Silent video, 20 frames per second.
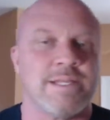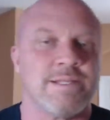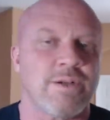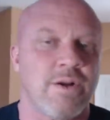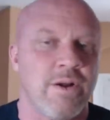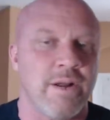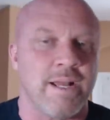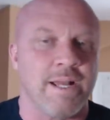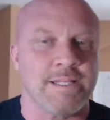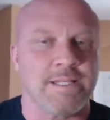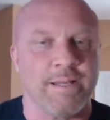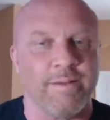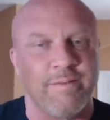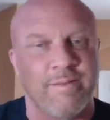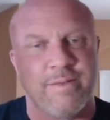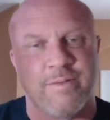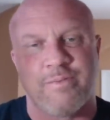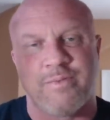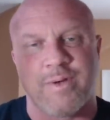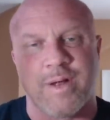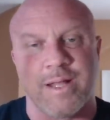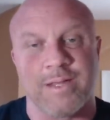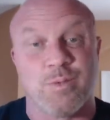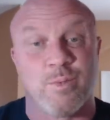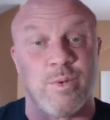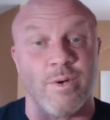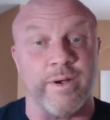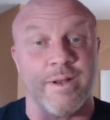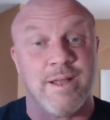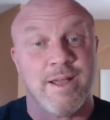Sorry guys, I forgot the
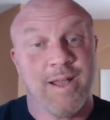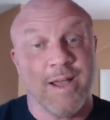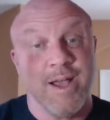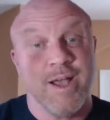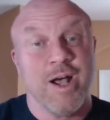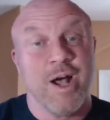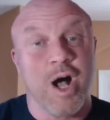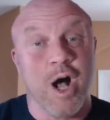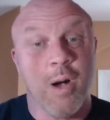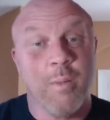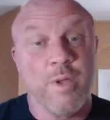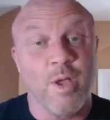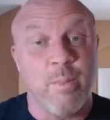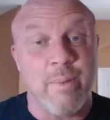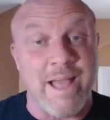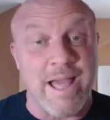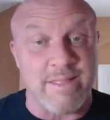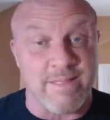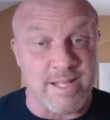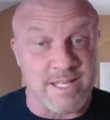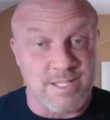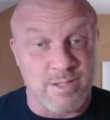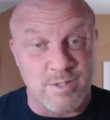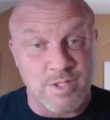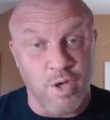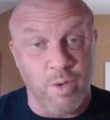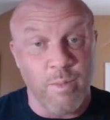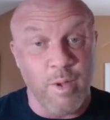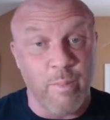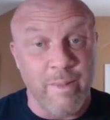word. Homeopathic. So it's
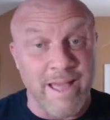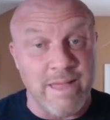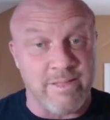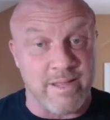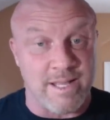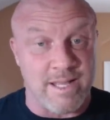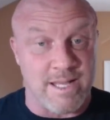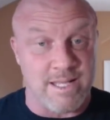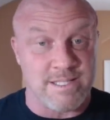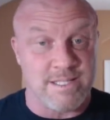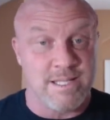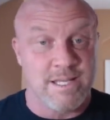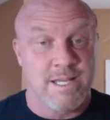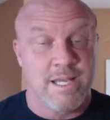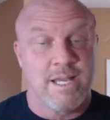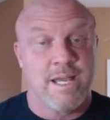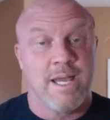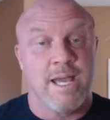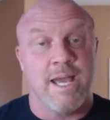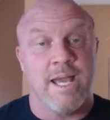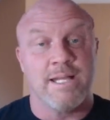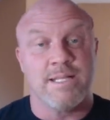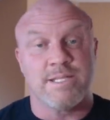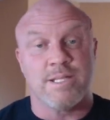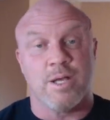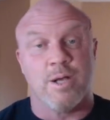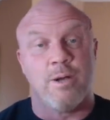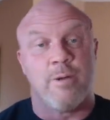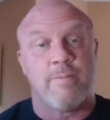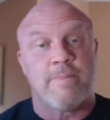homeopathic, guys. And
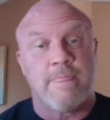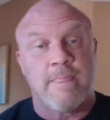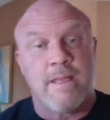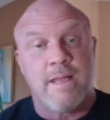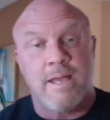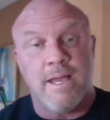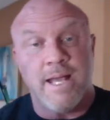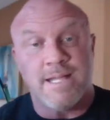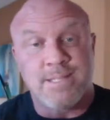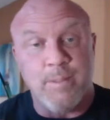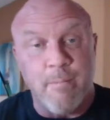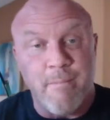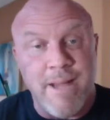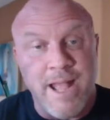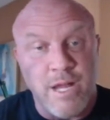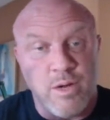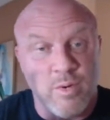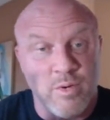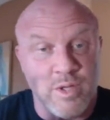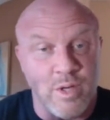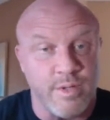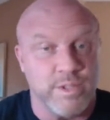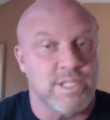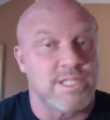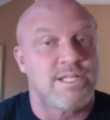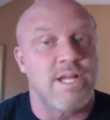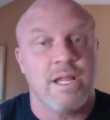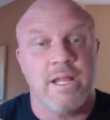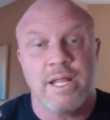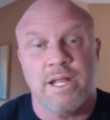so it's a microdose.
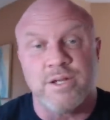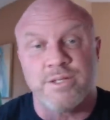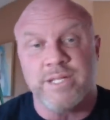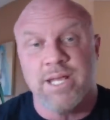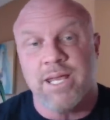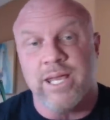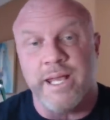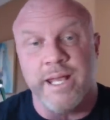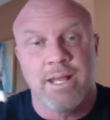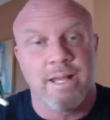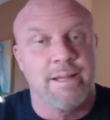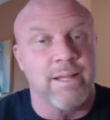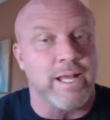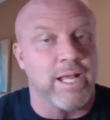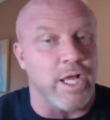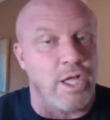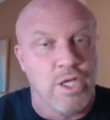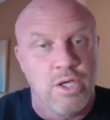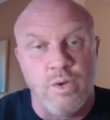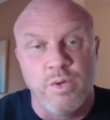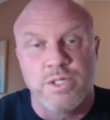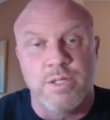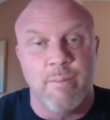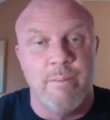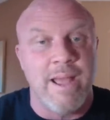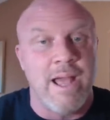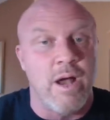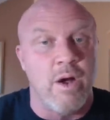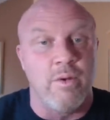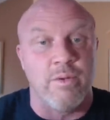It's not like you're taking like a huge
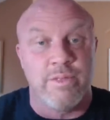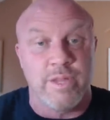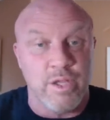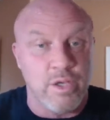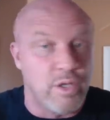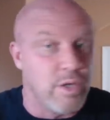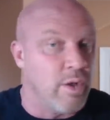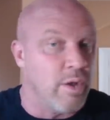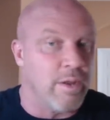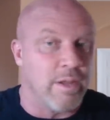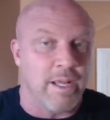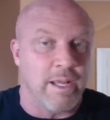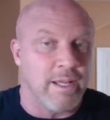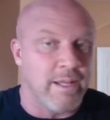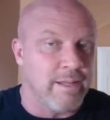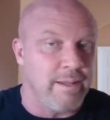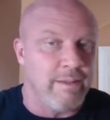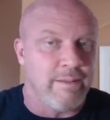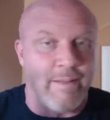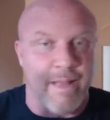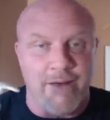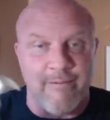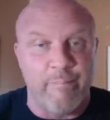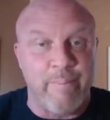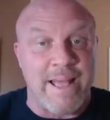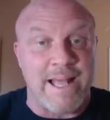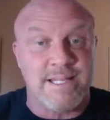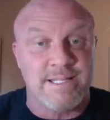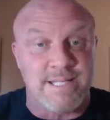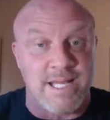amount that you can like have
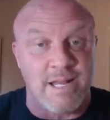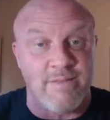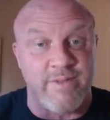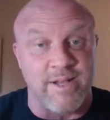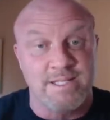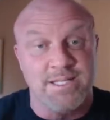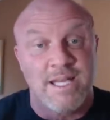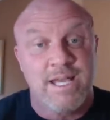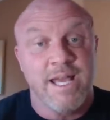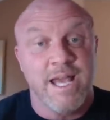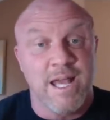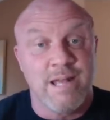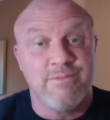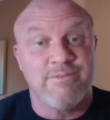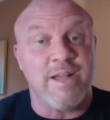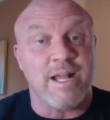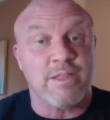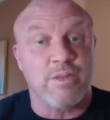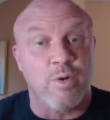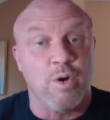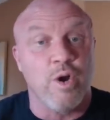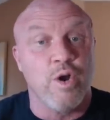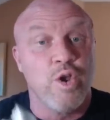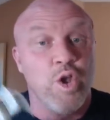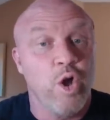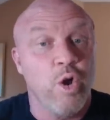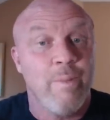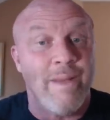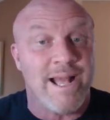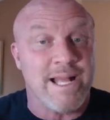bad side effects. In fact, there are
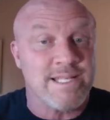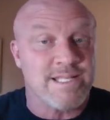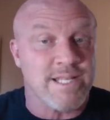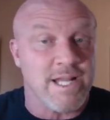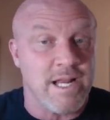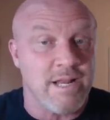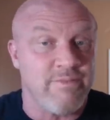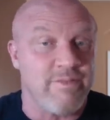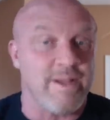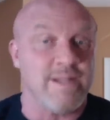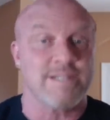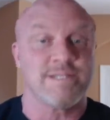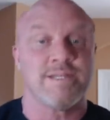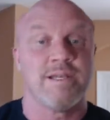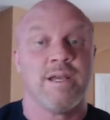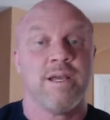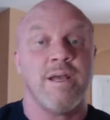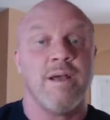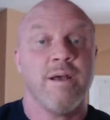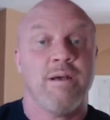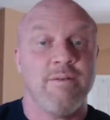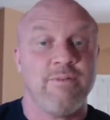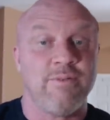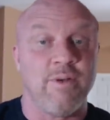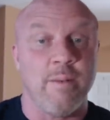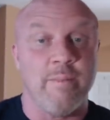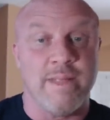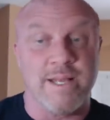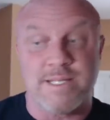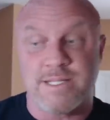no bad side effects
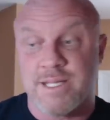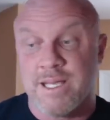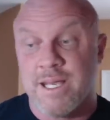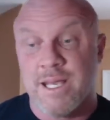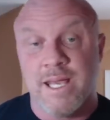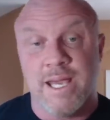from this.